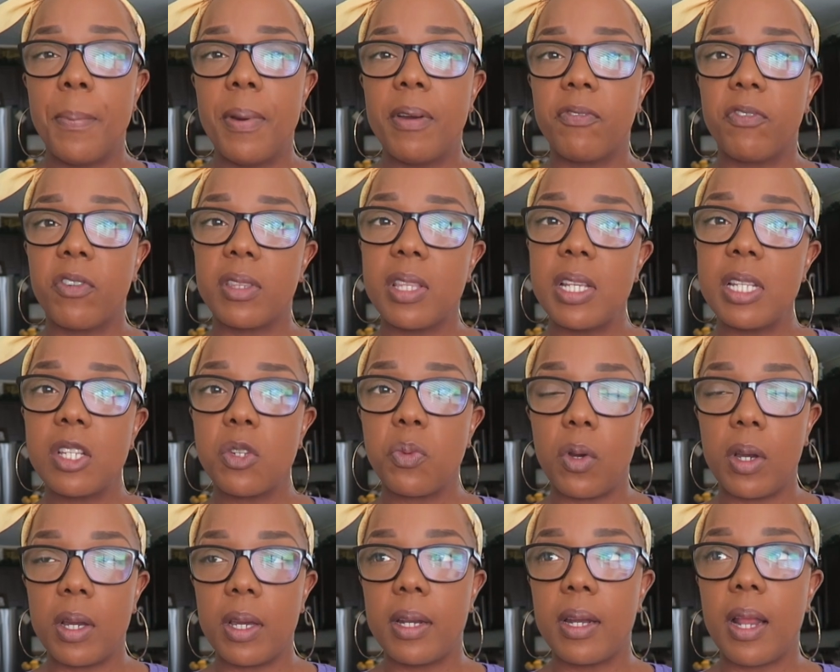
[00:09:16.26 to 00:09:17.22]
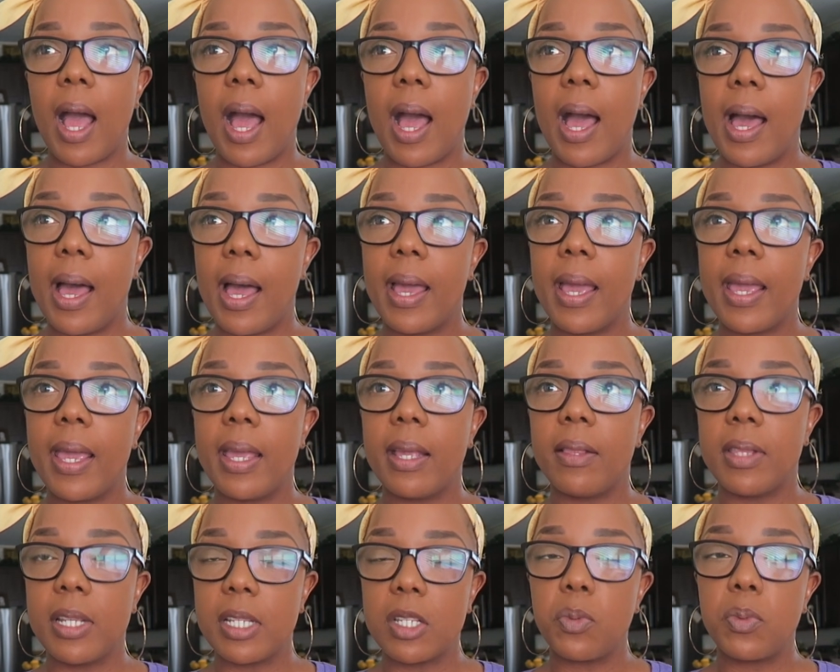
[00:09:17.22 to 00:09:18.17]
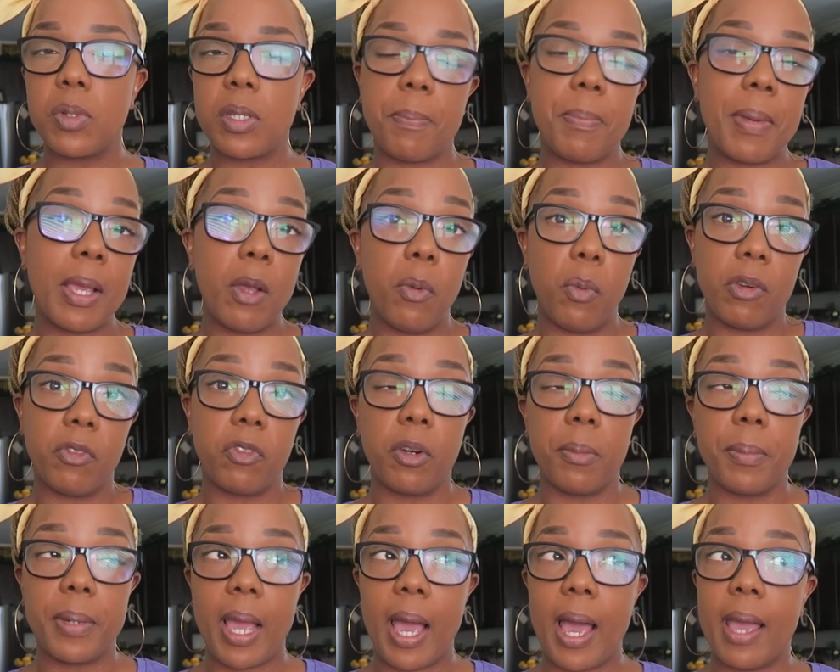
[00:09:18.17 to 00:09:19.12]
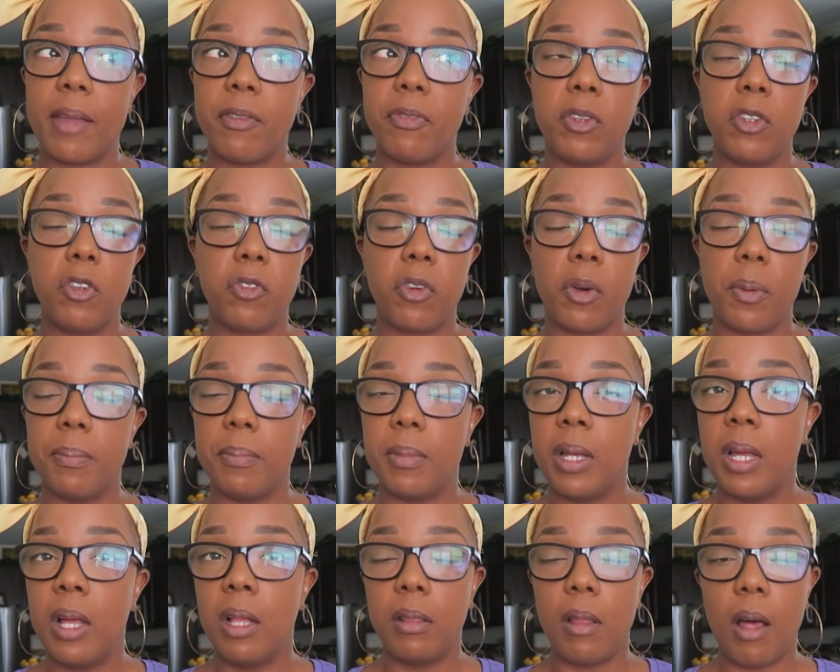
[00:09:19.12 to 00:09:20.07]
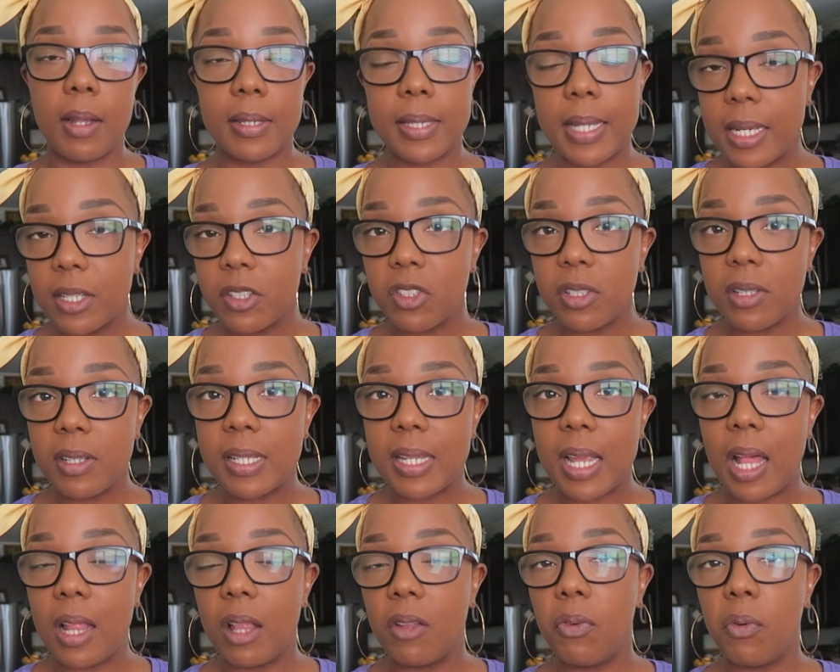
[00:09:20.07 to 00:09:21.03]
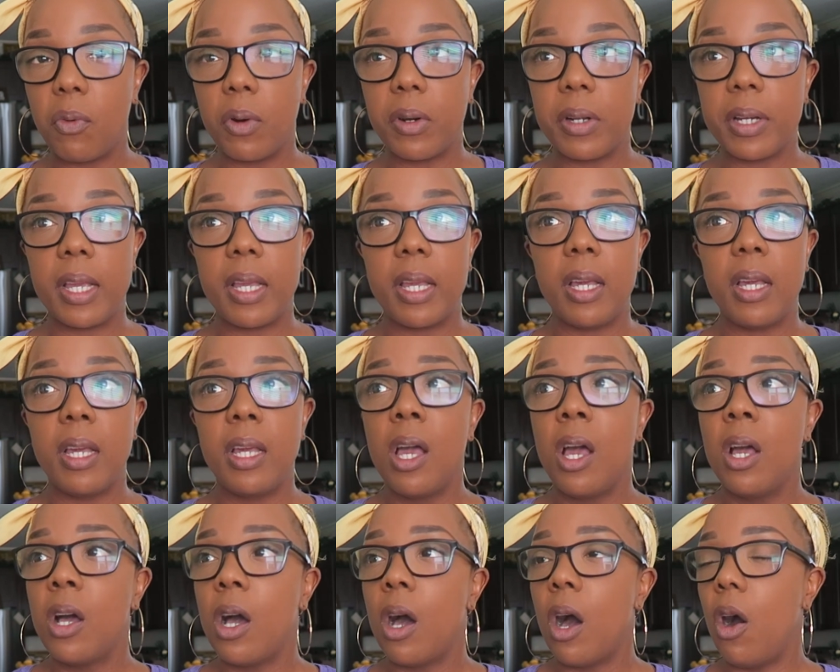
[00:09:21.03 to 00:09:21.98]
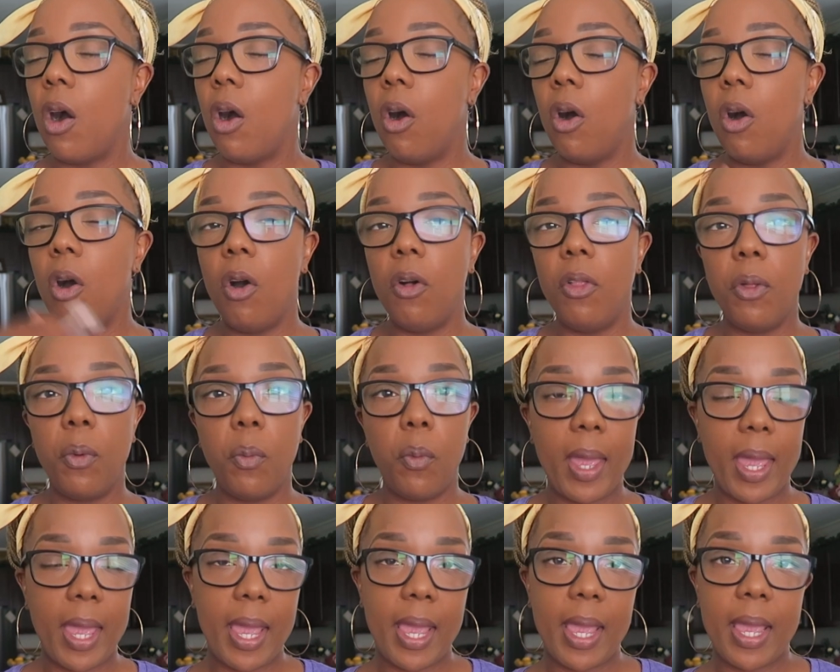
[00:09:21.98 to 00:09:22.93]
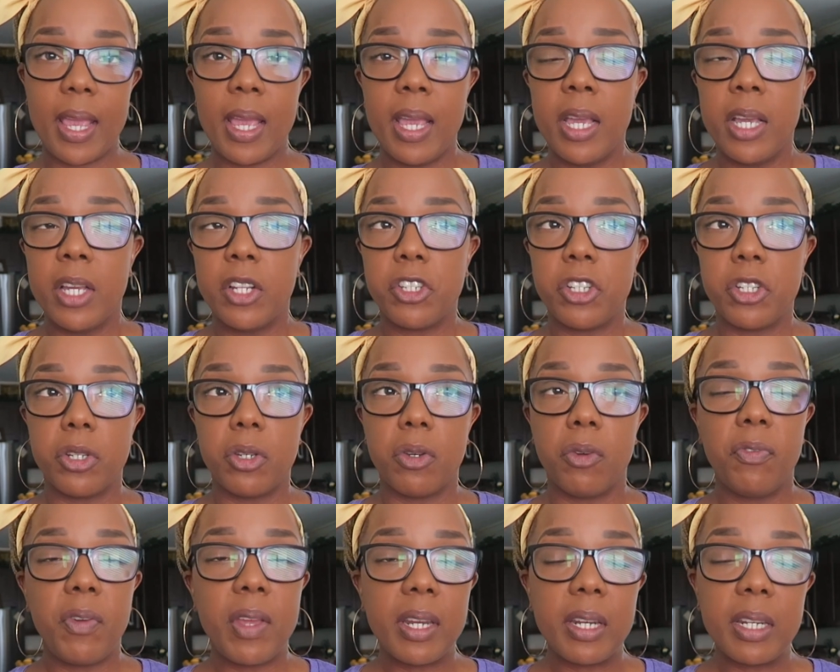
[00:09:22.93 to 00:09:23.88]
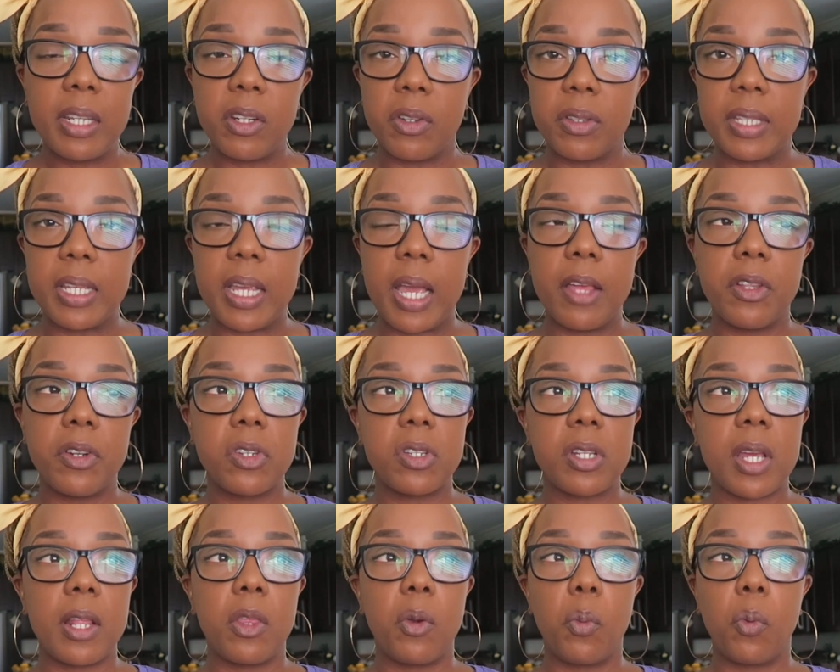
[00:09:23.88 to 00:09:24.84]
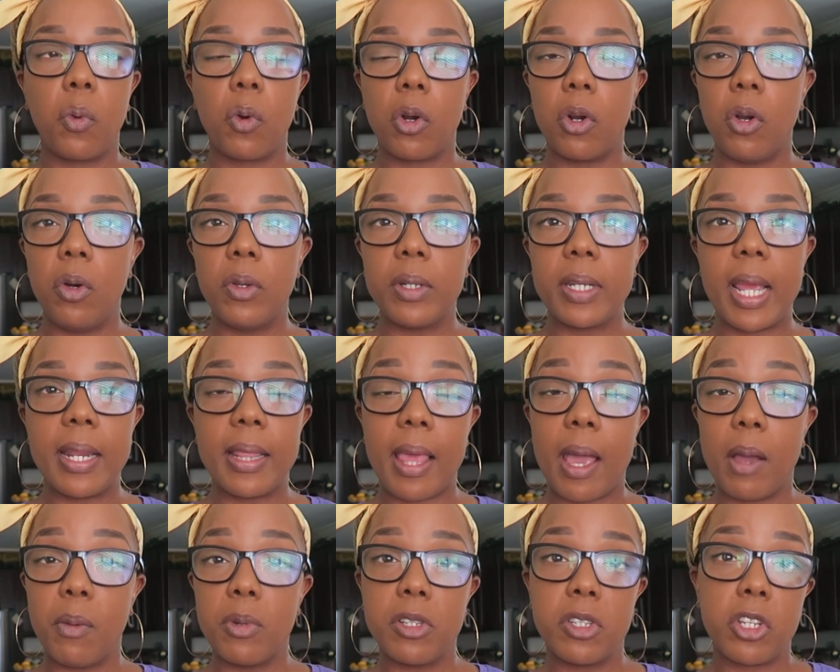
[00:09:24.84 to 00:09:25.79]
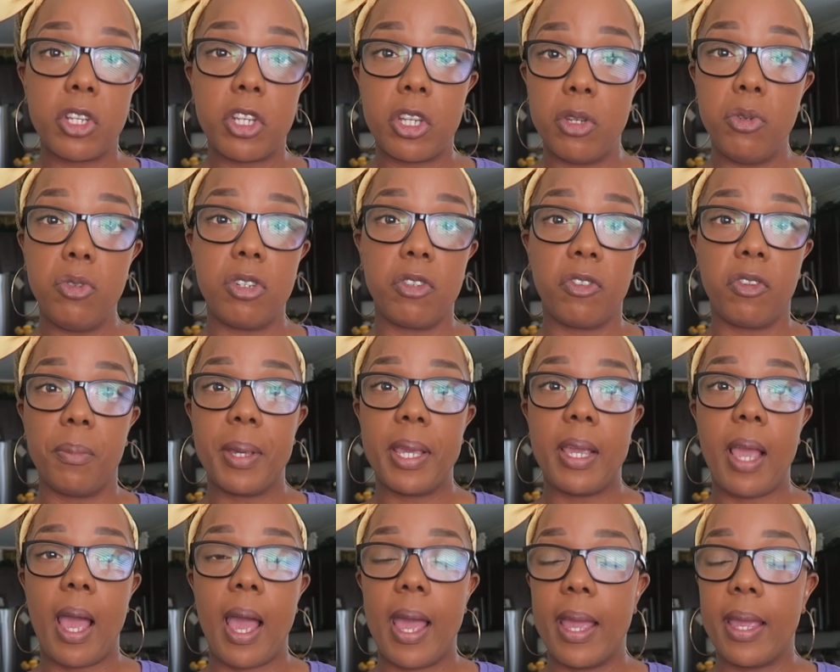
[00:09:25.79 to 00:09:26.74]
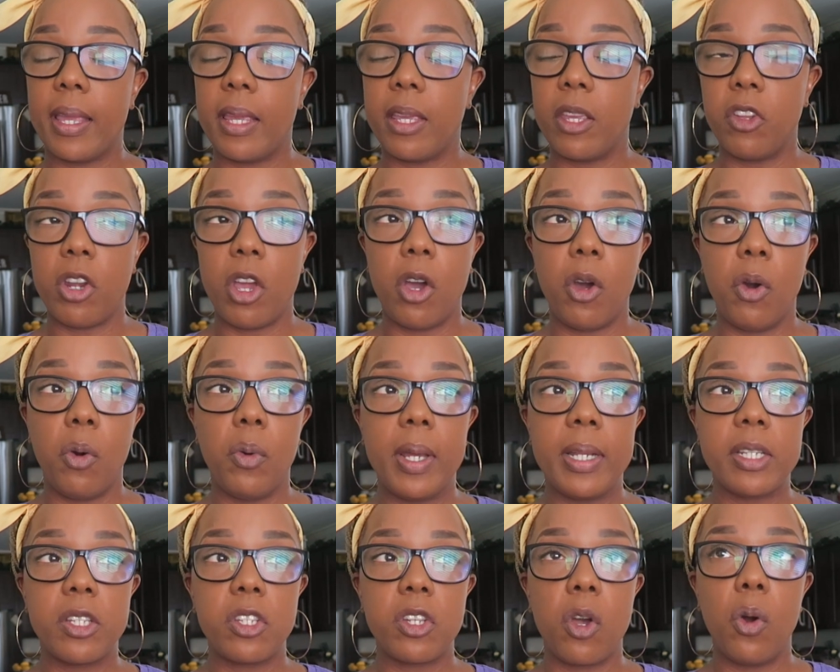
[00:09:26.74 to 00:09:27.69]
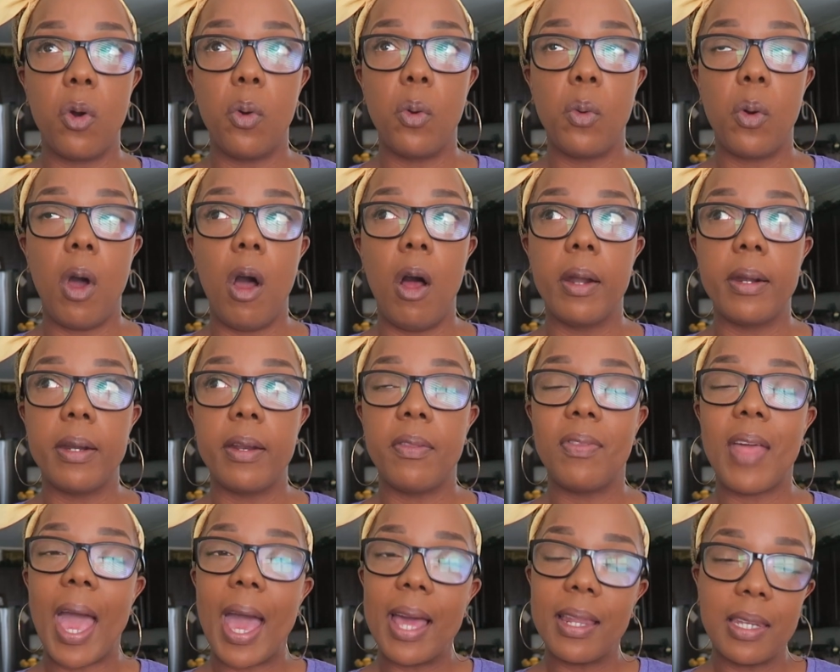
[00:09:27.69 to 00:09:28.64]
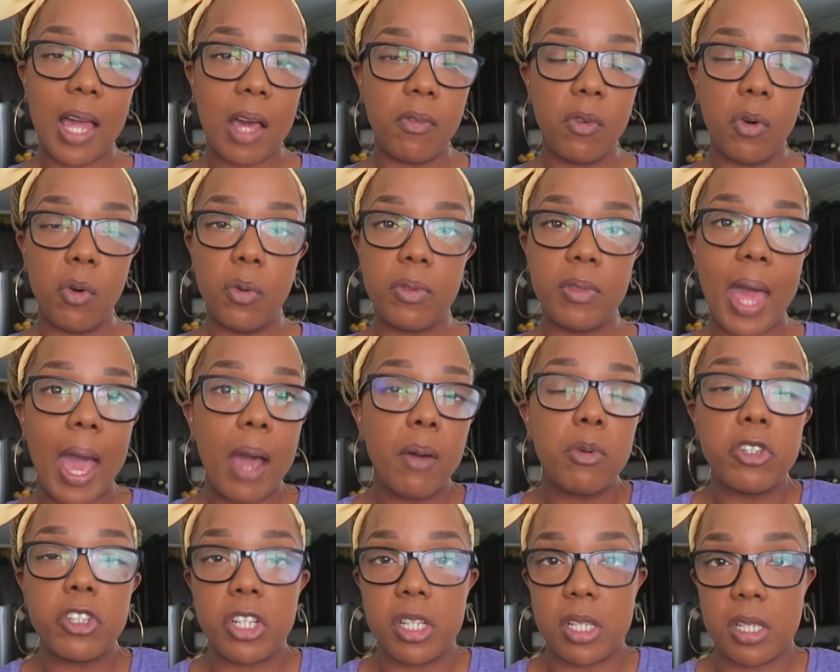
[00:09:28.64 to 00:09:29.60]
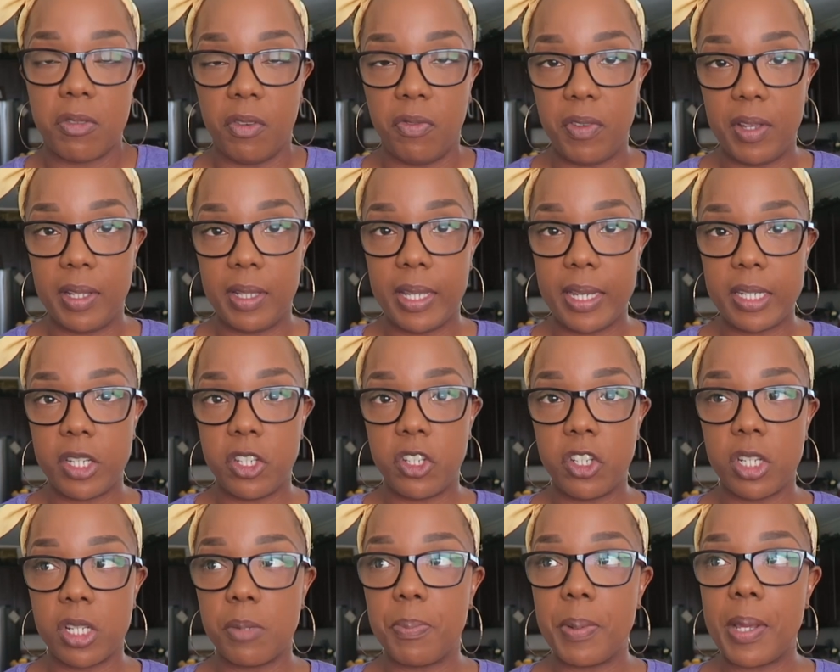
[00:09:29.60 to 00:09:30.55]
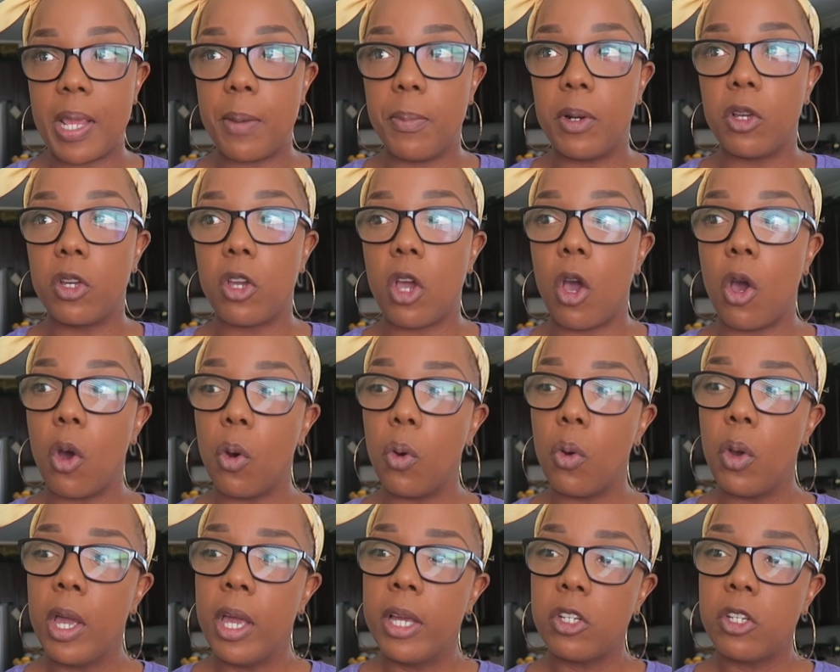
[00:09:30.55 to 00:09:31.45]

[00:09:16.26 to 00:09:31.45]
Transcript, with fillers: But for this one, I this was a big one for me. I flew from Los Angeles, California, all the way to Finland on the other side of the world. And that was huge for me. I, you know, and so on that level, that was just fulfilling to just be able to go